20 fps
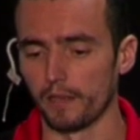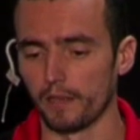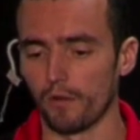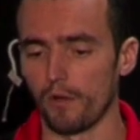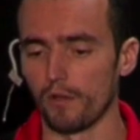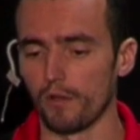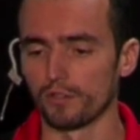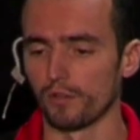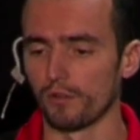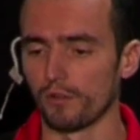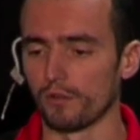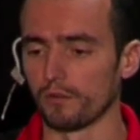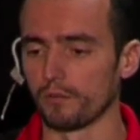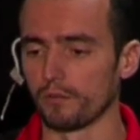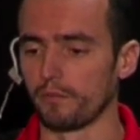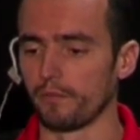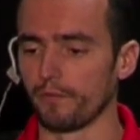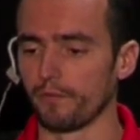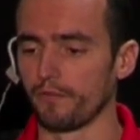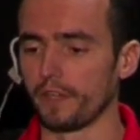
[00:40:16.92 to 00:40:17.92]
And
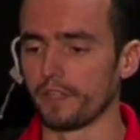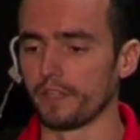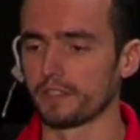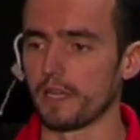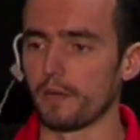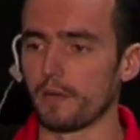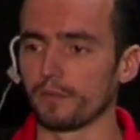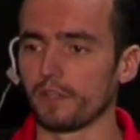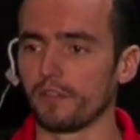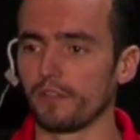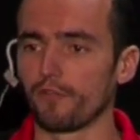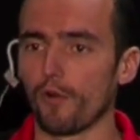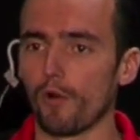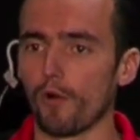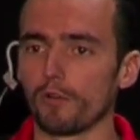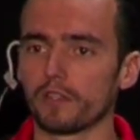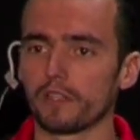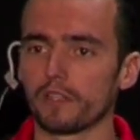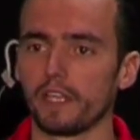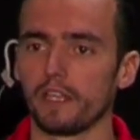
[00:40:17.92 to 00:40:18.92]
also, there are some
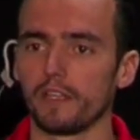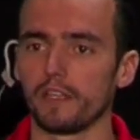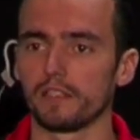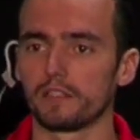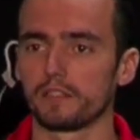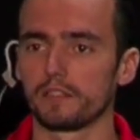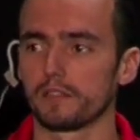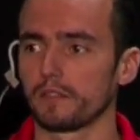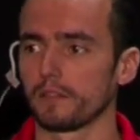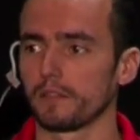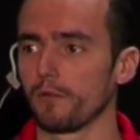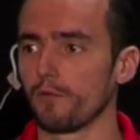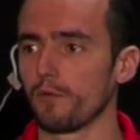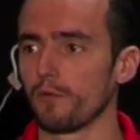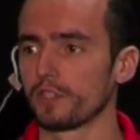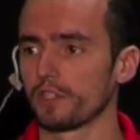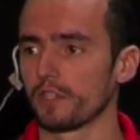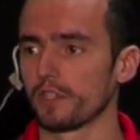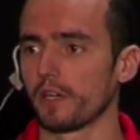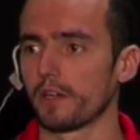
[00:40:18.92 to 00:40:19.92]
default keys uh,
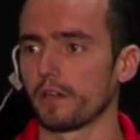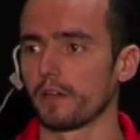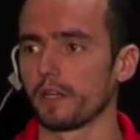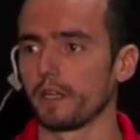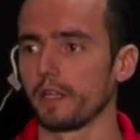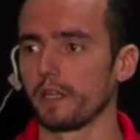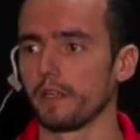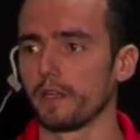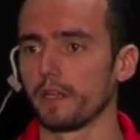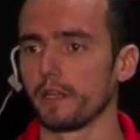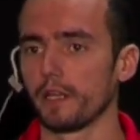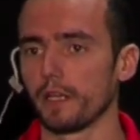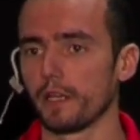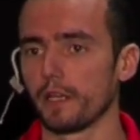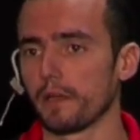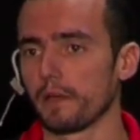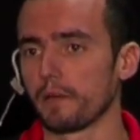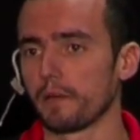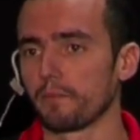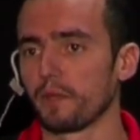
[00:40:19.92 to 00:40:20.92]
which are in,
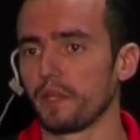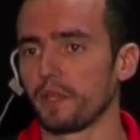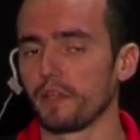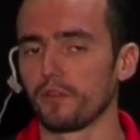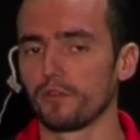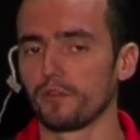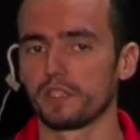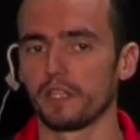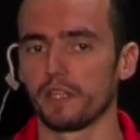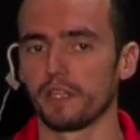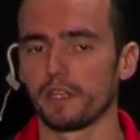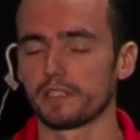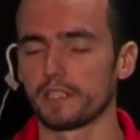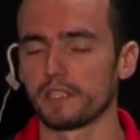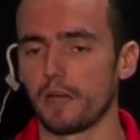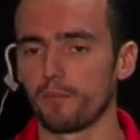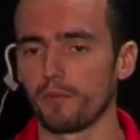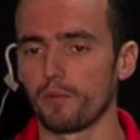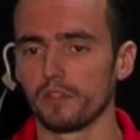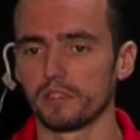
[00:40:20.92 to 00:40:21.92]
uh, being used in
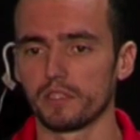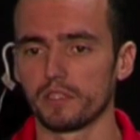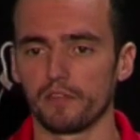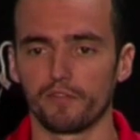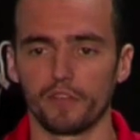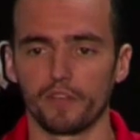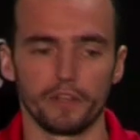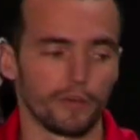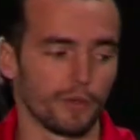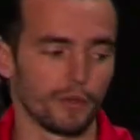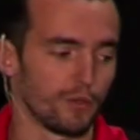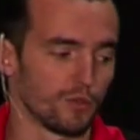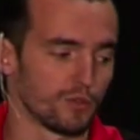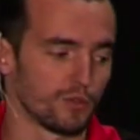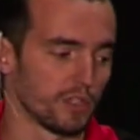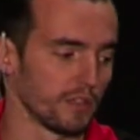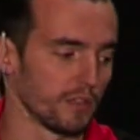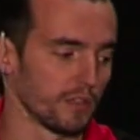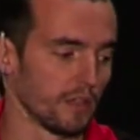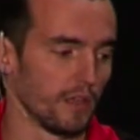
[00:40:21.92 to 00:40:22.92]
examples, and they
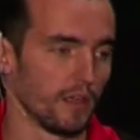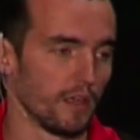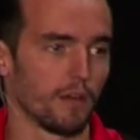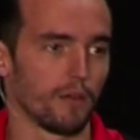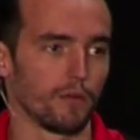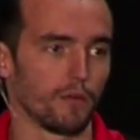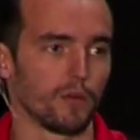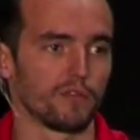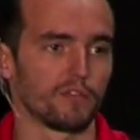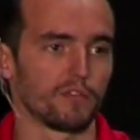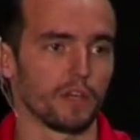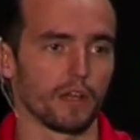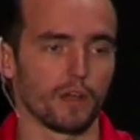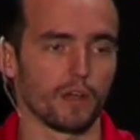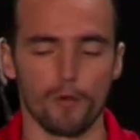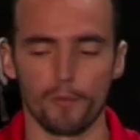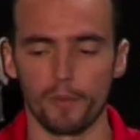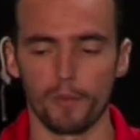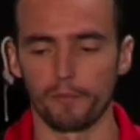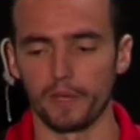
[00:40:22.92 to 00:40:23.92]
reuse it with
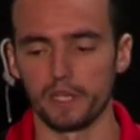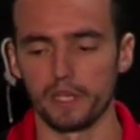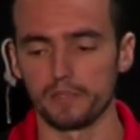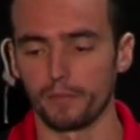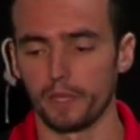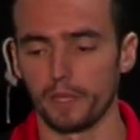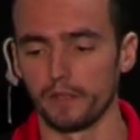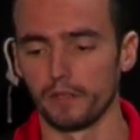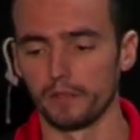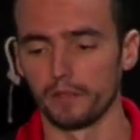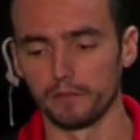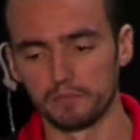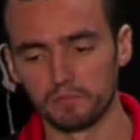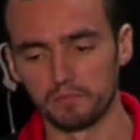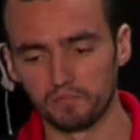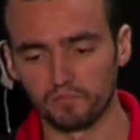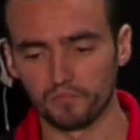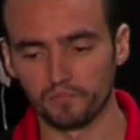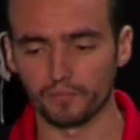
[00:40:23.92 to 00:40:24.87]
a copy-paste manner.